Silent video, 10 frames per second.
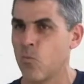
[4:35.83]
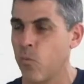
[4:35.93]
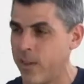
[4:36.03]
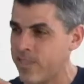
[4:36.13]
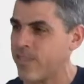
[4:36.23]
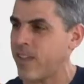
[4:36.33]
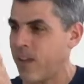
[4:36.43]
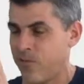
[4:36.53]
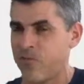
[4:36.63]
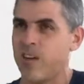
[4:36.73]
with
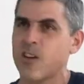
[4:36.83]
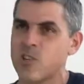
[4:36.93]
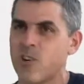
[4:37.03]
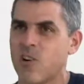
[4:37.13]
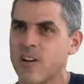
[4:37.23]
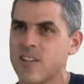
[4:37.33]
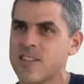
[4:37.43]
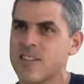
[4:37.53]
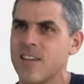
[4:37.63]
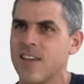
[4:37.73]
a Finnish
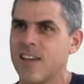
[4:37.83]
artist